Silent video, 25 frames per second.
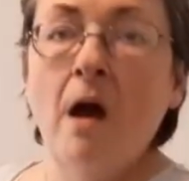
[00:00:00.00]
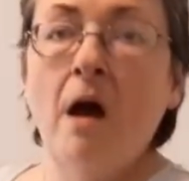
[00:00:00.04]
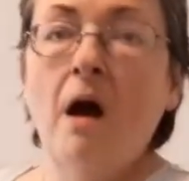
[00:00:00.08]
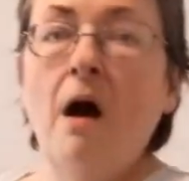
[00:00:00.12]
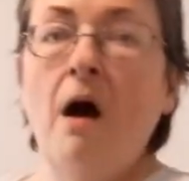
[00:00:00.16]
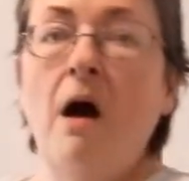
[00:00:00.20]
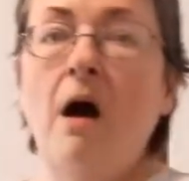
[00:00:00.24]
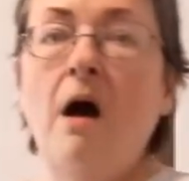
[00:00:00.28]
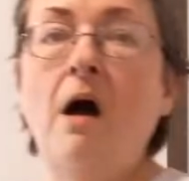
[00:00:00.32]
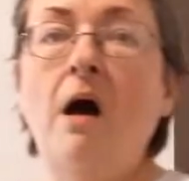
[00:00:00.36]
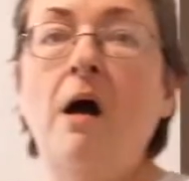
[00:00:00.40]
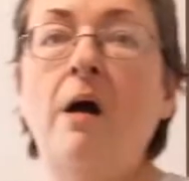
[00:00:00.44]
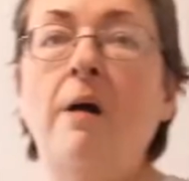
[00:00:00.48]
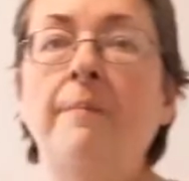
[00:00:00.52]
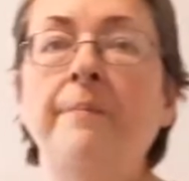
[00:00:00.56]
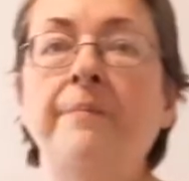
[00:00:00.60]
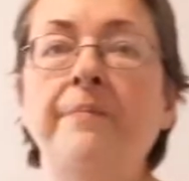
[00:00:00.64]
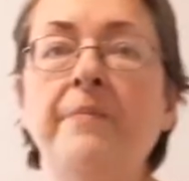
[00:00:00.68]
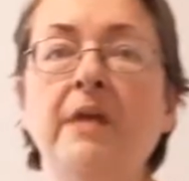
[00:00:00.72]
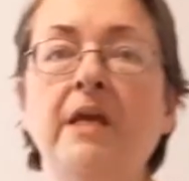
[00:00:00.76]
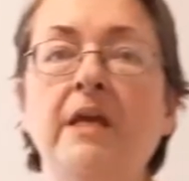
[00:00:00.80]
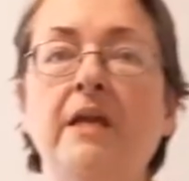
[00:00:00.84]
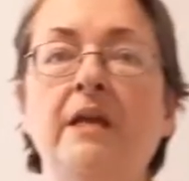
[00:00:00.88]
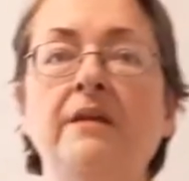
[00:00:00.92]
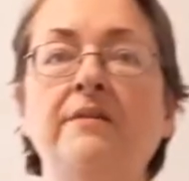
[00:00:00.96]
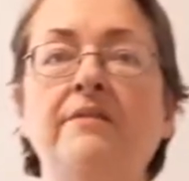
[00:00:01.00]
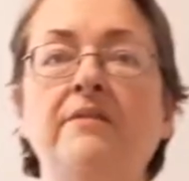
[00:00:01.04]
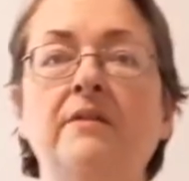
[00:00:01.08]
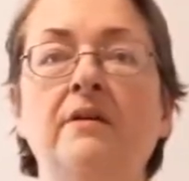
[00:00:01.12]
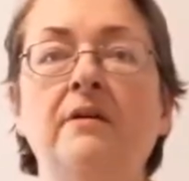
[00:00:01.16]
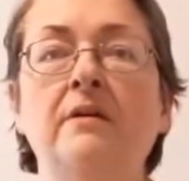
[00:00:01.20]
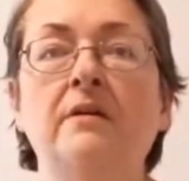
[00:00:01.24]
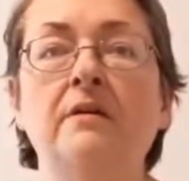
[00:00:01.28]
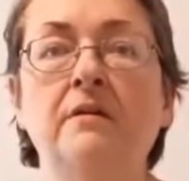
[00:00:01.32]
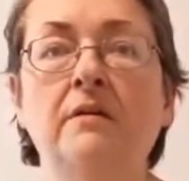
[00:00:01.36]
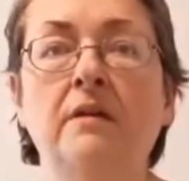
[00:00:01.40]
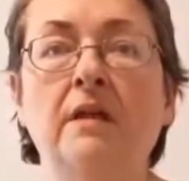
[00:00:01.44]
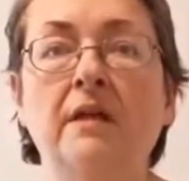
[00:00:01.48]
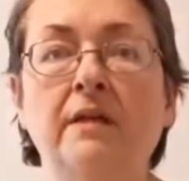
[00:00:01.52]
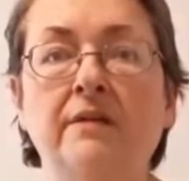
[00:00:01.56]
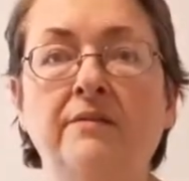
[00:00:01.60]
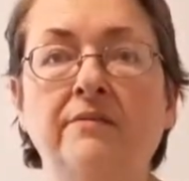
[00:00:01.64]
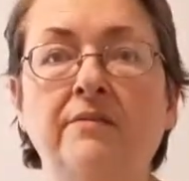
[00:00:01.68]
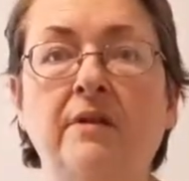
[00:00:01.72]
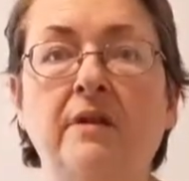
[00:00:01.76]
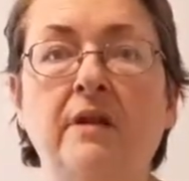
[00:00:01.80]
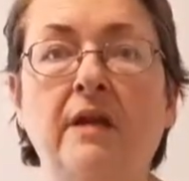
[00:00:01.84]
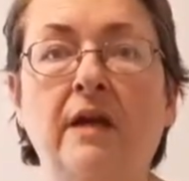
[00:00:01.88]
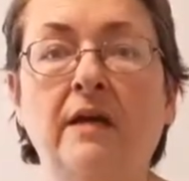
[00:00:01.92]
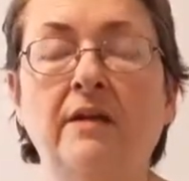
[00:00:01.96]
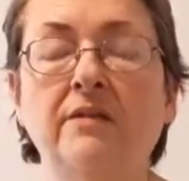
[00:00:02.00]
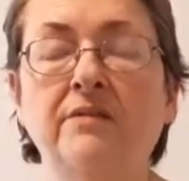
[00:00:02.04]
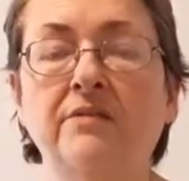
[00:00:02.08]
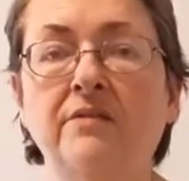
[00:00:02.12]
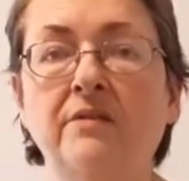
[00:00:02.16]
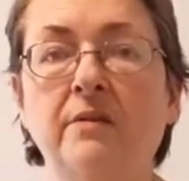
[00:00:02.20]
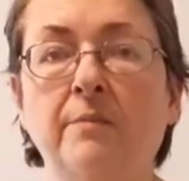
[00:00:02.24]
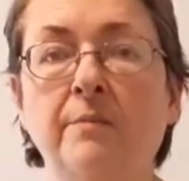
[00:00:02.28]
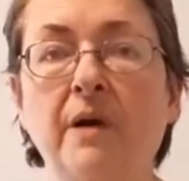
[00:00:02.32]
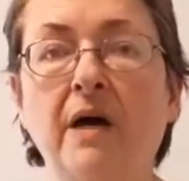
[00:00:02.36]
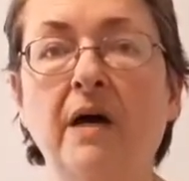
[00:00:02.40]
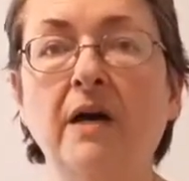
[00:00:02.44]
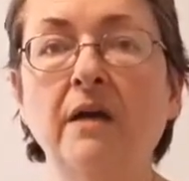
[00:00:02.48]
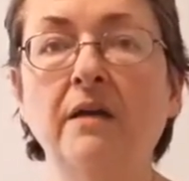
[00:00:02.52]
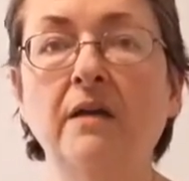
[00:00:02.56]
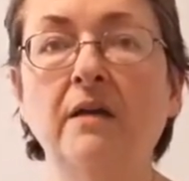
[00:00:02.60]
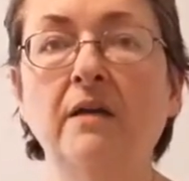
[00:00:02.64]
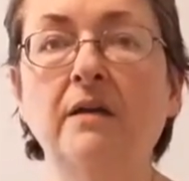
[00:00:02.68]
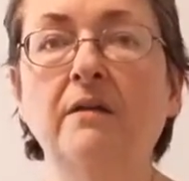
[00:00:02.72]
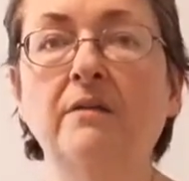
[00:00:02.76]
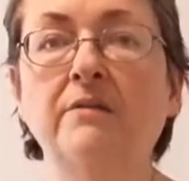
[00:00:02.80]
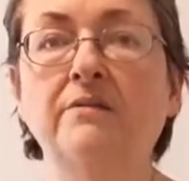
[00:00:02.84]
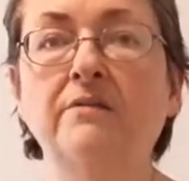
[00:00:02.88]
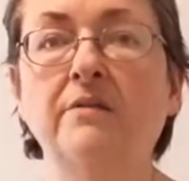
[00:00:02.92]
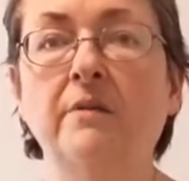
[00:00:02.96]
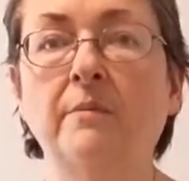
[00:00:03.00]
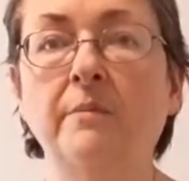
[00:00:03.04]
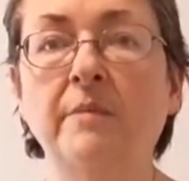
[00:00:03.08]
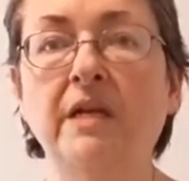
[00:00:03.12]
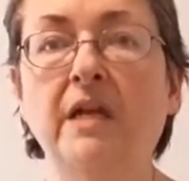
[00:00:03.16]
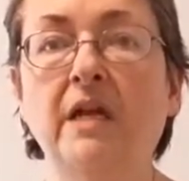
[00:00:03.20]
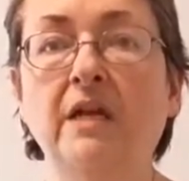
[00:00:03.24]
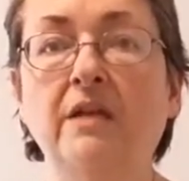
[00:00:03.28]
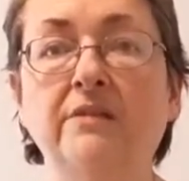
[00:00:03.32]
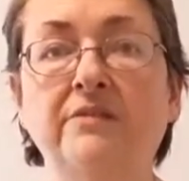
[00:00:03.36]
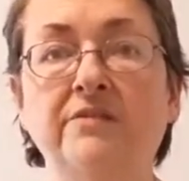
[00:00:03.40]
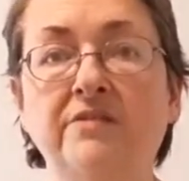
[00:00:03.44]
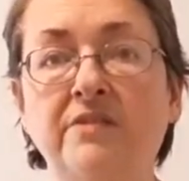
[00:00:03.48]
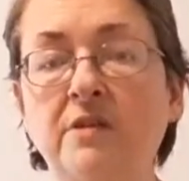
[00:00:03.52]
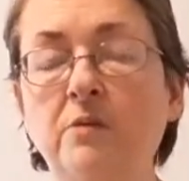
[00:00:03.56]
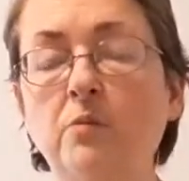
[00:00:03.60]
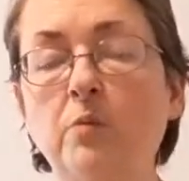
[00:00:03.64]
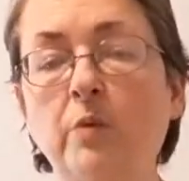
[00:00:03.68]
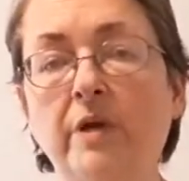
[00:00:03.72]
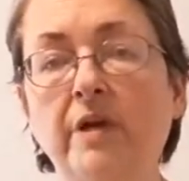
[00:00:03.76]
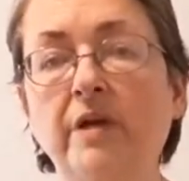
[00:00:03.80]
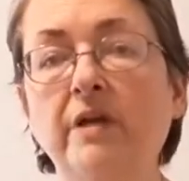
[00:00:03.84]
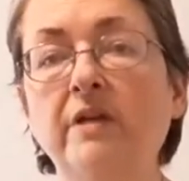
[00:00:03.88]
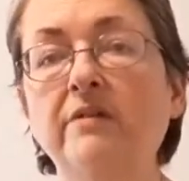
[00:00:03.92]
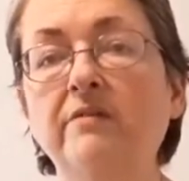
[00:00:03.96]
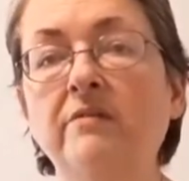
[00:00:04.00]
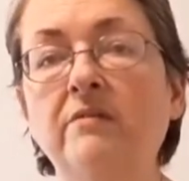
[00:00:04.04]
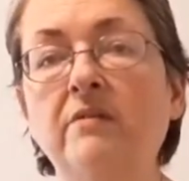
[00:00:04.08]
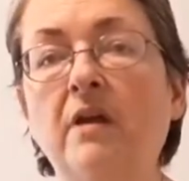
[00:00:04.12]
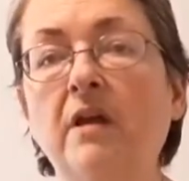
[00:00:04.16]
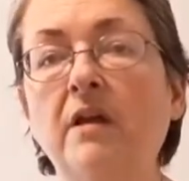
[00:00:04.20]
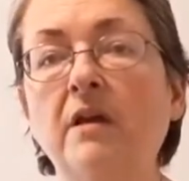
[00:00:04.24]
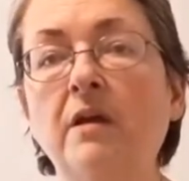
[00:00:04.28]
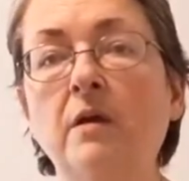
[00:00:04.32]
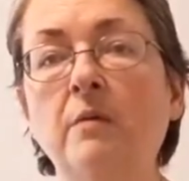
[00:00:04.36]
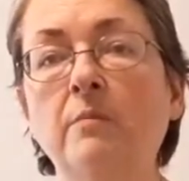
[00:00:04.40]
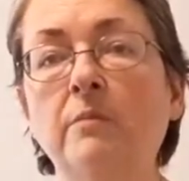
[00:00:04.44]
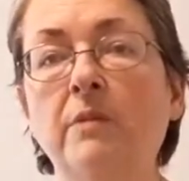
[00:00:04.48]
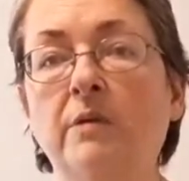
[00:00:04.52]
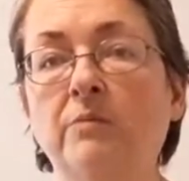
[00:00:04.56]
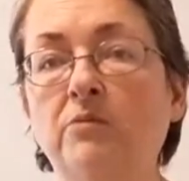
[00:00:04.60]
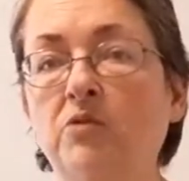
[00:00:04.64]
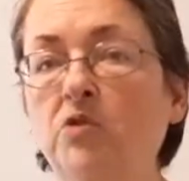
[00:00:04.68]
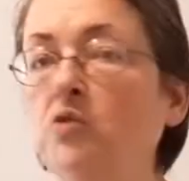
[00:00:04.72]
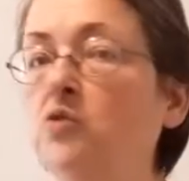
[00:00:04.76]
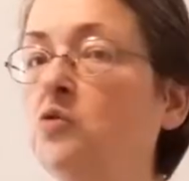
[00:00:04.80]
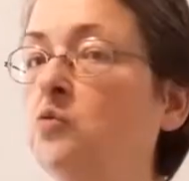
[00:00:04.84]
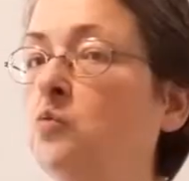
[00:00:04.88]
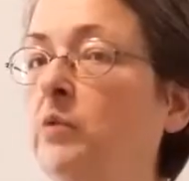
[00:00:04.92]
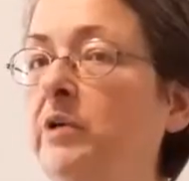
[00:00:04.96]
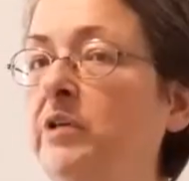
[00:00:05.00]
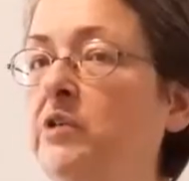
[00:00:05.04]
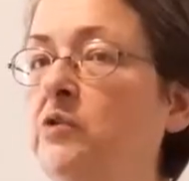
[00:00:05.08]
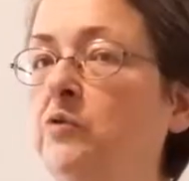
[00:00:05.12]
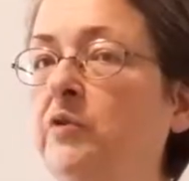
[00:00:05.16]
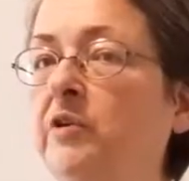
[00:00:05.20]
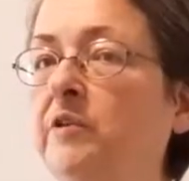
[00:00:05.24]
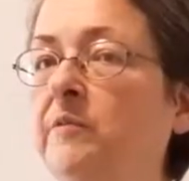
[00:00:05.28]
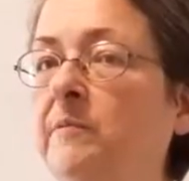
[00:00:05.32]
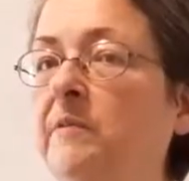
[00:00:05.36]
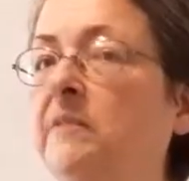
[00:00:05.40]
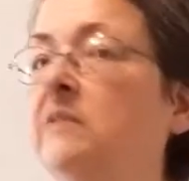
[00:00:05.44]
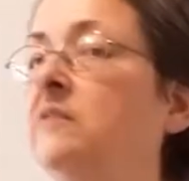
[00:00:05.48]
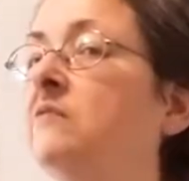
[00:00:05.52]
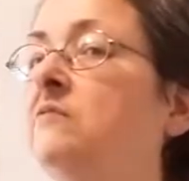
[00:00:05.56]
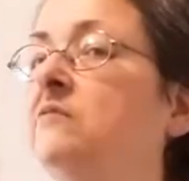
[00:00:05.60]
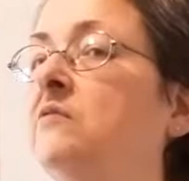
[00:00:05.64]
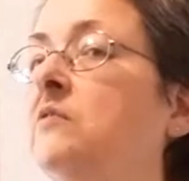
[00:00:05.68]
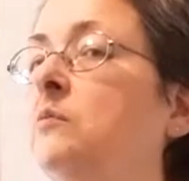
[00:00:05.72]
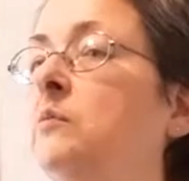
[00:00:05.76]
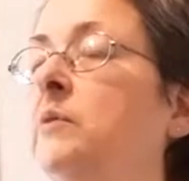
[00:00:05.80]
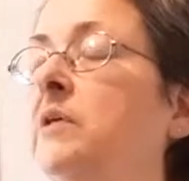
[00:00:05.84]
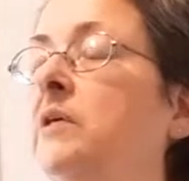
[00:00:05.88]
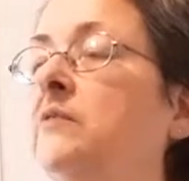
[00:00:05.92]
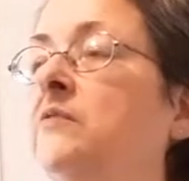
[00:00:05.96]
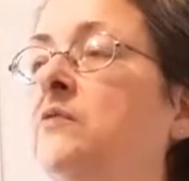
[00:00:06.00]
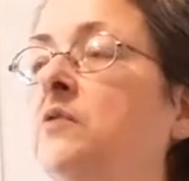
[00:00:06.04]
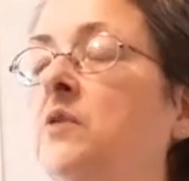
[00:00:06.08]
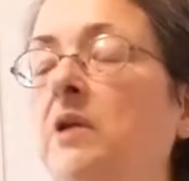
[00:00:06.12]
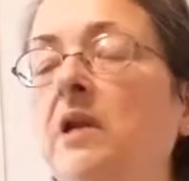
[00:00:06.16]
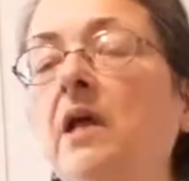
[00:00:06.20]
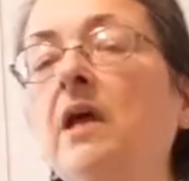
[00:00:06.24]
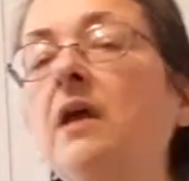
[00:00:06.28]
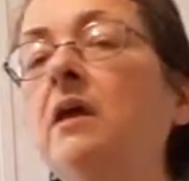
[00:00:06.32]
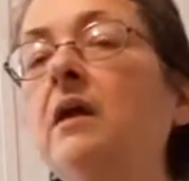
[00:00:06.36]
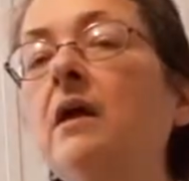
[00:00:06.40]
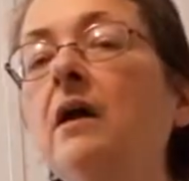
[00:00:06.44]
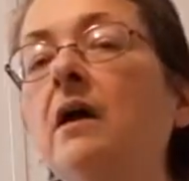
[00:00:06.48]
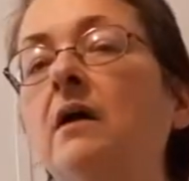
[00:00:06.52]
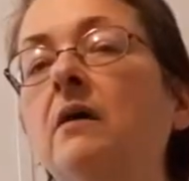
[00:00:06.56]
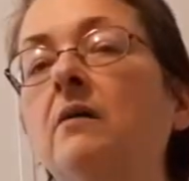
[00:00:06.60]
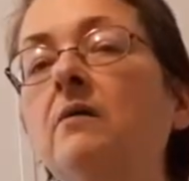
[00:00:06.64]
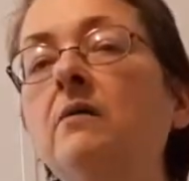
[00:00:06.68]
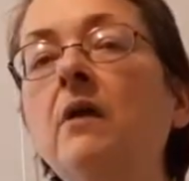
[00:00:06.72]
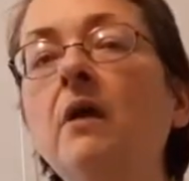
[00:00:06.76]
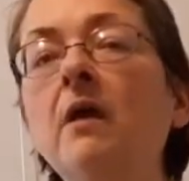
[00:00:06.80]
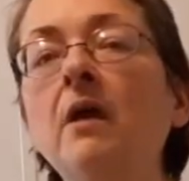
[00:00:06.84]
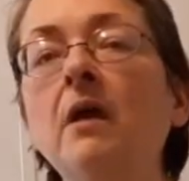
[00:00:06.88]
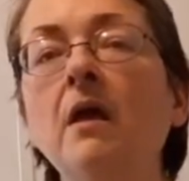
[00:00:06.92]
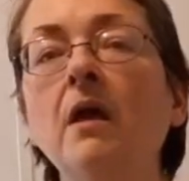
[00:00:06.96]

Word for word: Um, and I said, like I said, it has the pockets. I mean, I could see wearing it as a nightgown, but I'm sure it's way too expensive to wear for a nightgown.